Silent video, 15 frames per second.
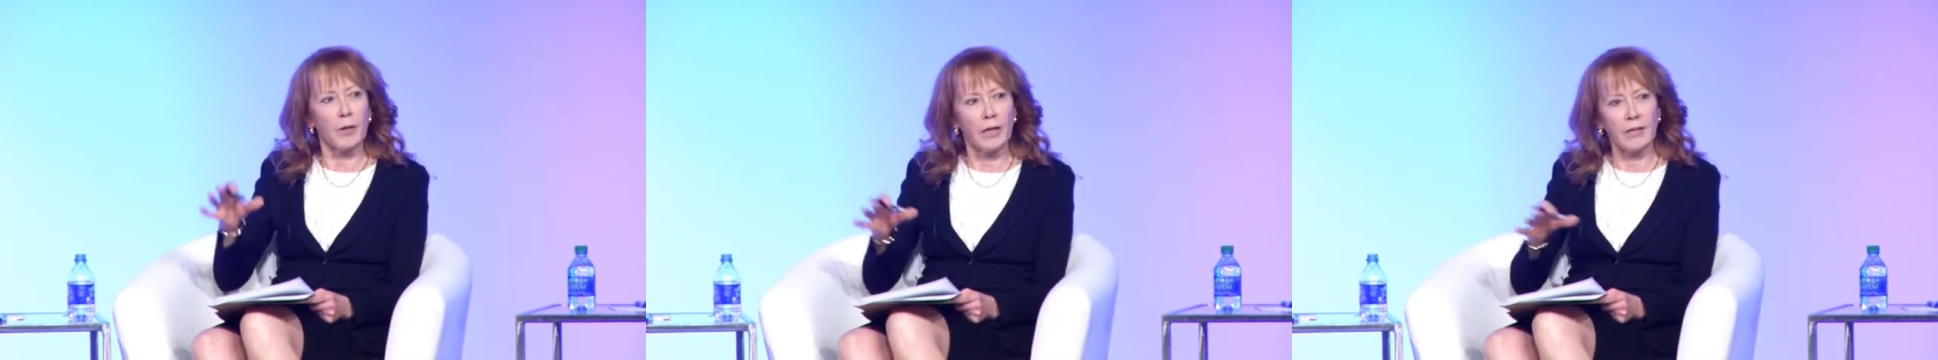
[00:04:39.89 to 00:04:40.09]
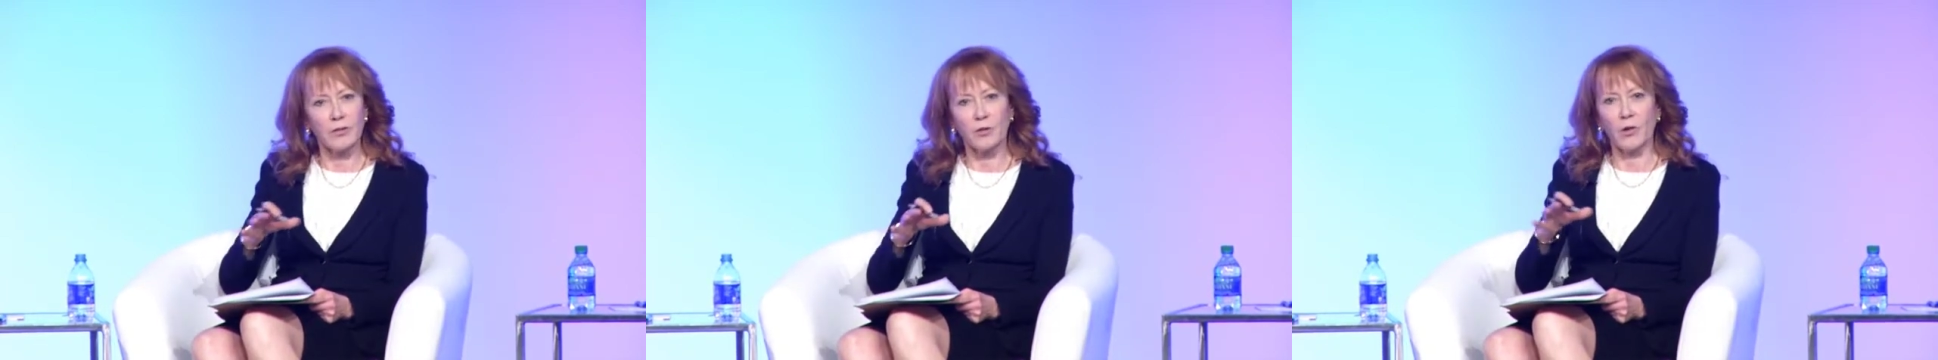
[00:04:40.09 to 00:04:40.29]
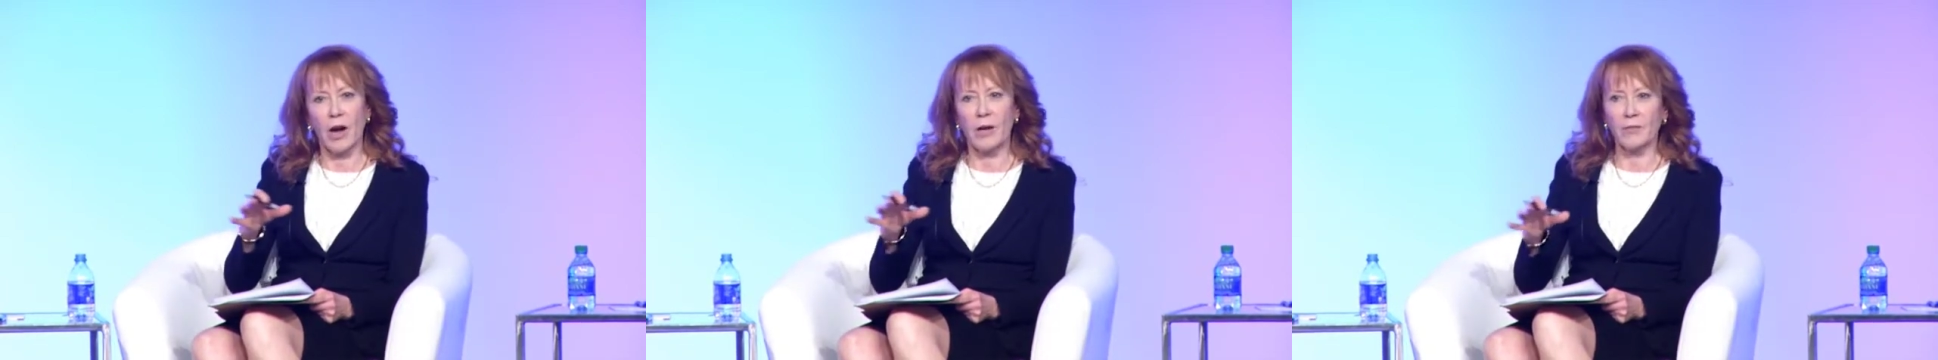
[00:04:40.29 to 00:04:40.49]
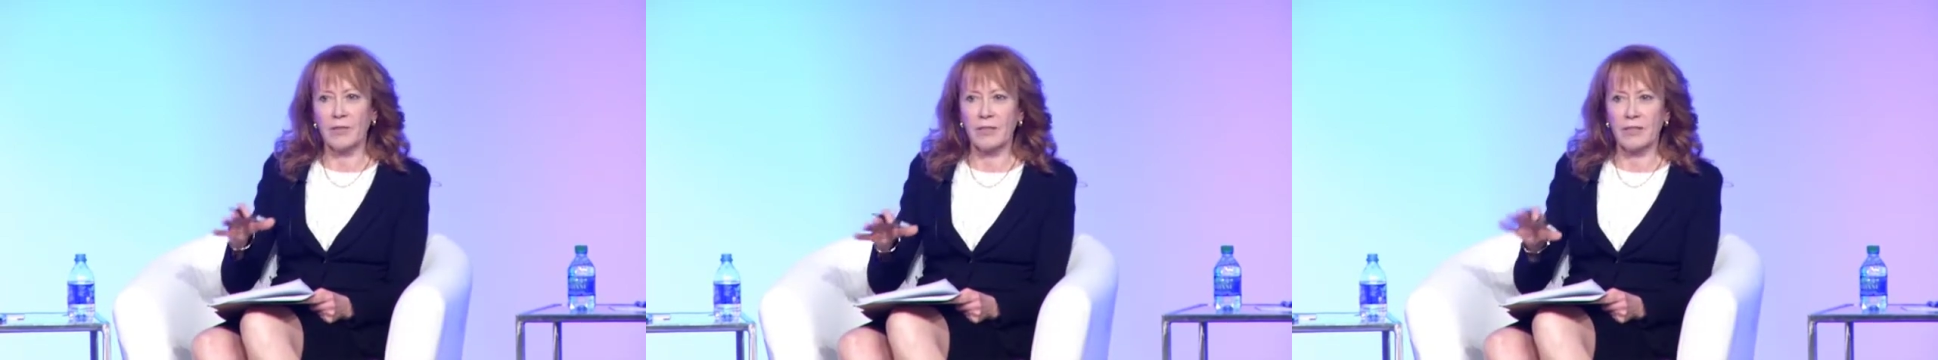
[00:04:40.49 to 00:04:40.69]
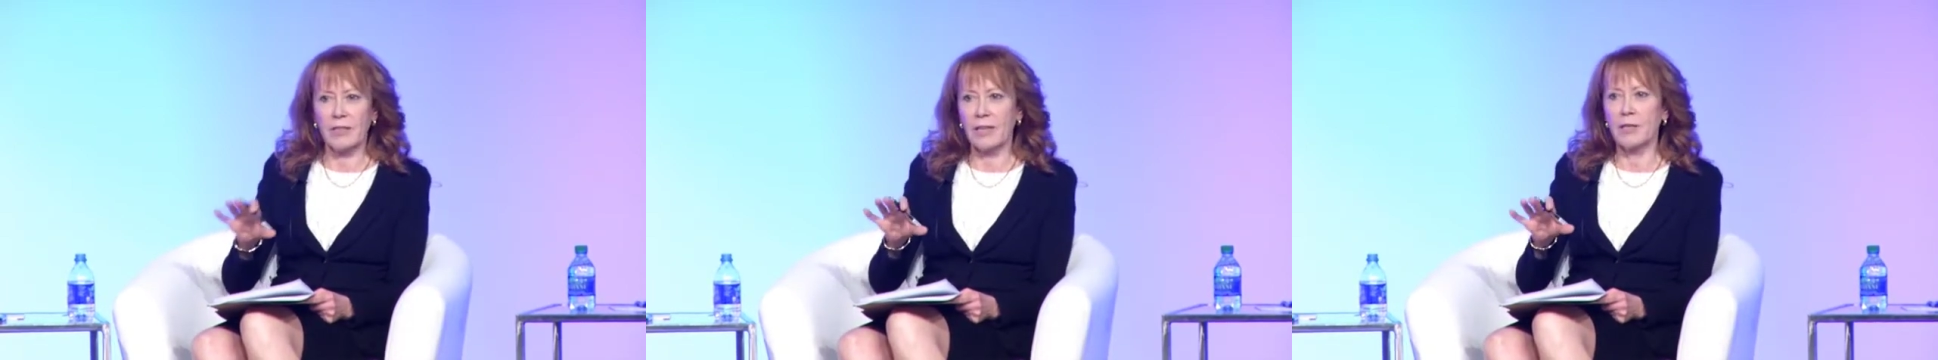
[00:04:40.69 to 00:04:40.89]
my
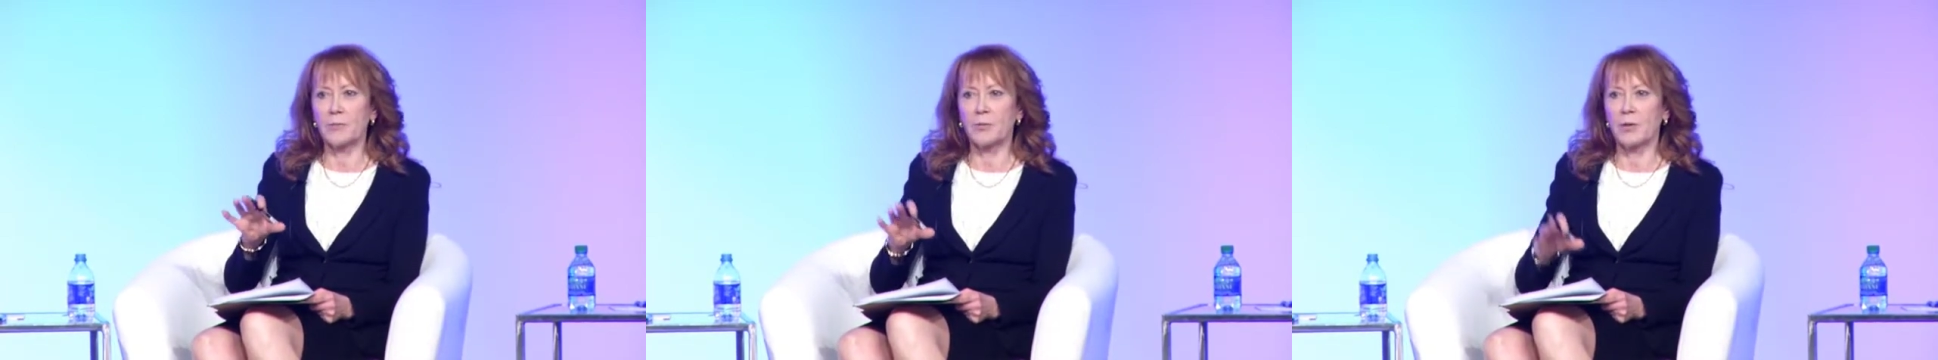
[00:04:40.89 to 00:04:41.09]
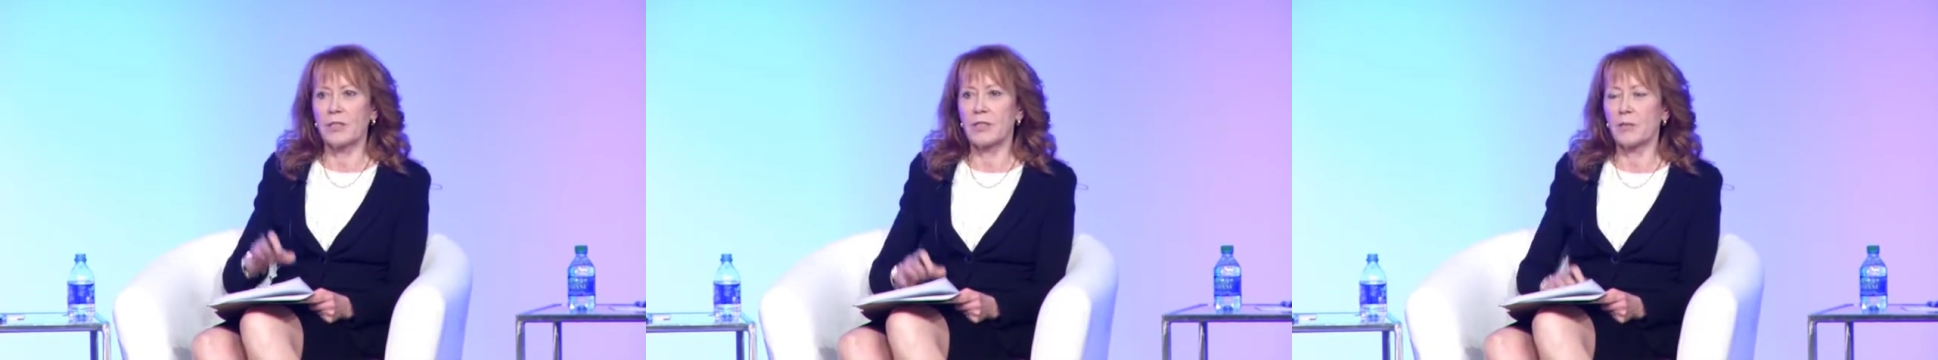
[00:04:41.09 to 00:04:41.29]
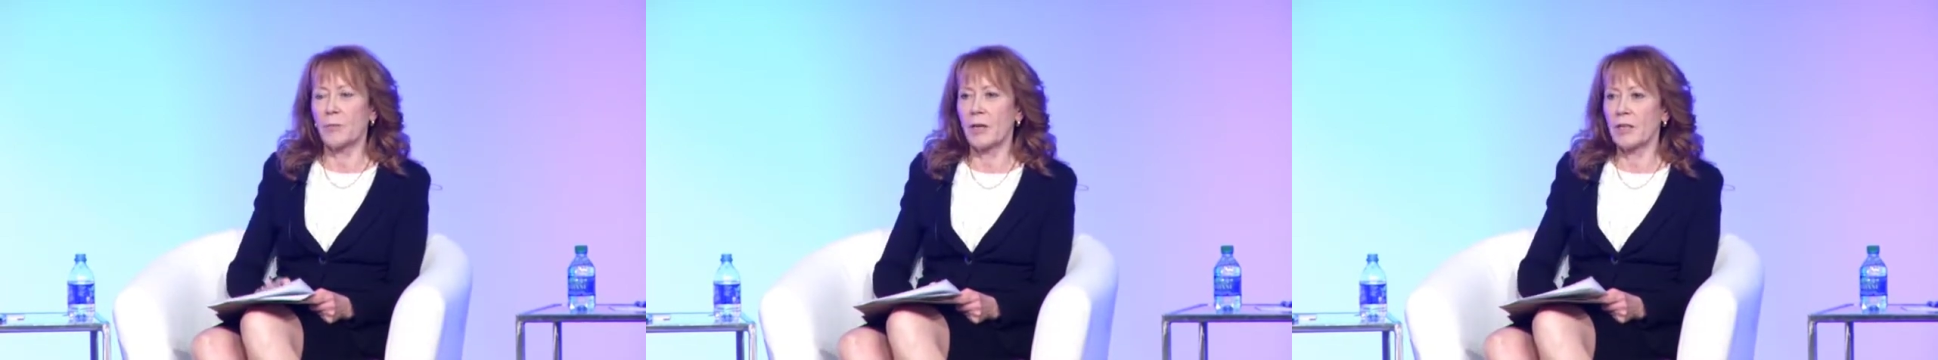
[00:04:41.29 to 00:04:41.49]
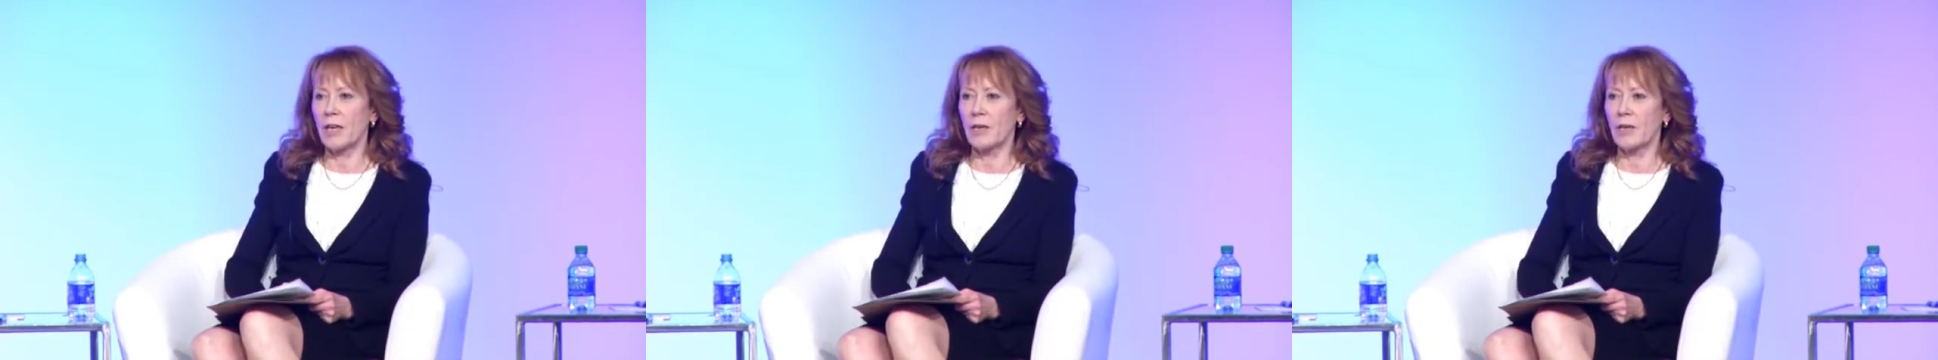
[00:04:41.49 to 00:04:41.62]
travels at any point in my